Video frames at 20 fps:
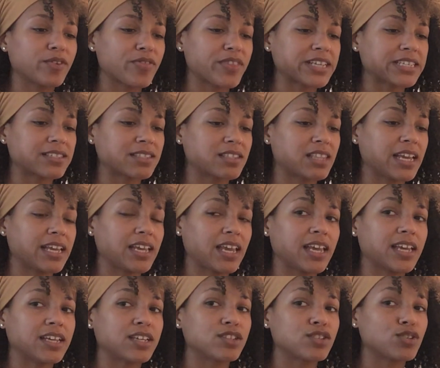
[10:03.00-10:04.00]
this thing
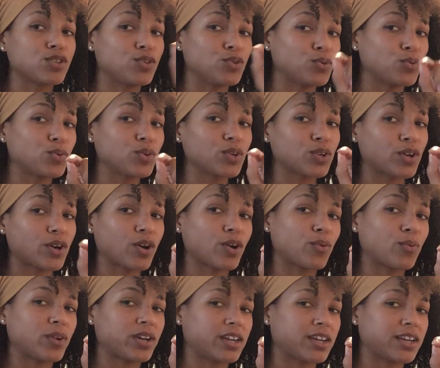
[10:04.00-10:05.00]
is, you will know
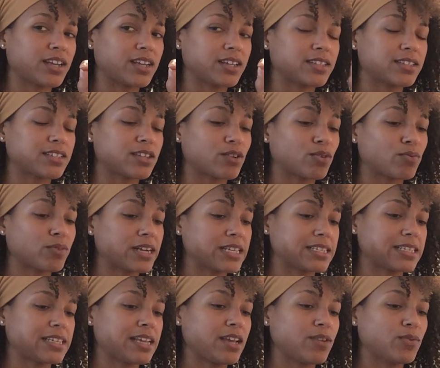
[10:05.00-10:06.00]
what it is. It'll
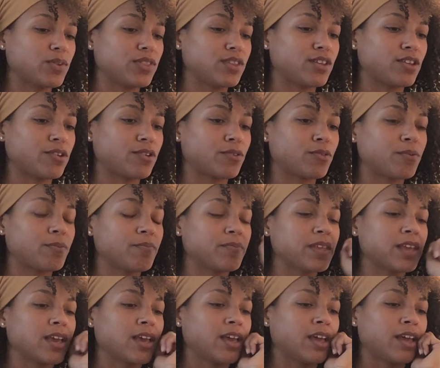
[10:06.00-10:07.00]
resonate with you.
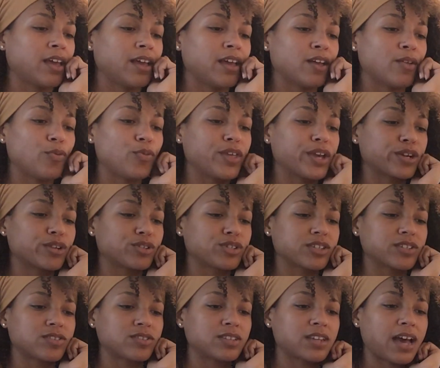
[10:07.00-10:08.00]
They're
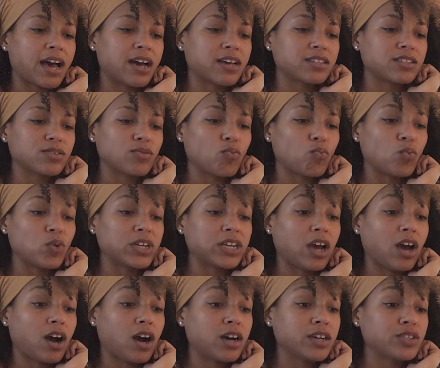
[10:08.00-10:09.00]
just not
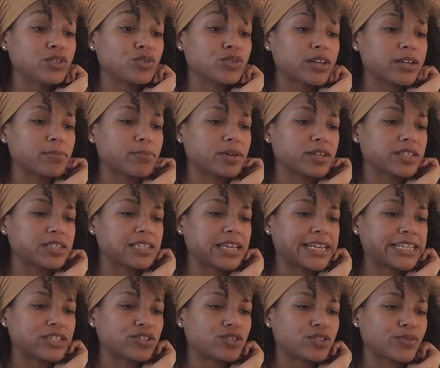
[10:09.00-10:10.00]

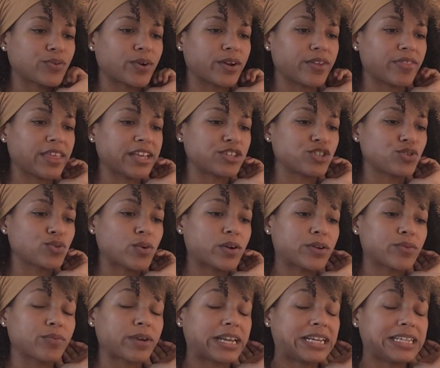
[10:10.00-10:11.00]
100% sure that
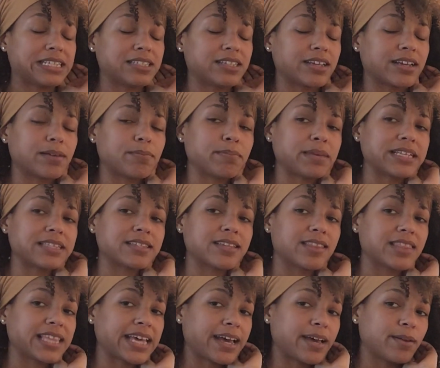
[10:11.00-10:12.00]
you're ready to commit to
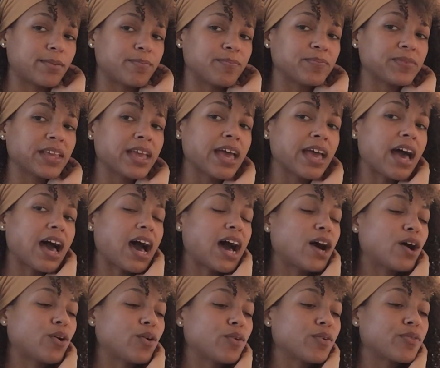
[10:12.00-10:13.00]
them
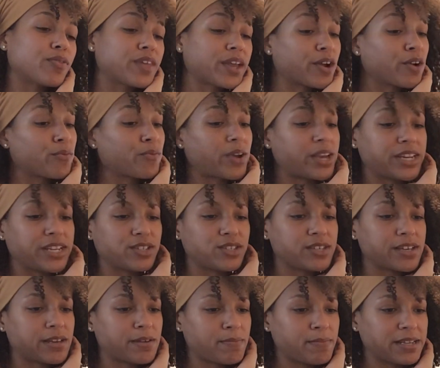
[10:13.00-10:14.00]
how they're ready
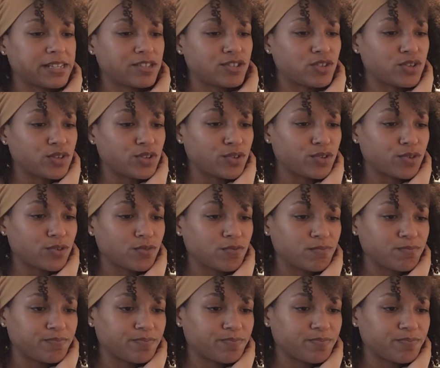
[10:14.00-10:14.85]
to commit to you.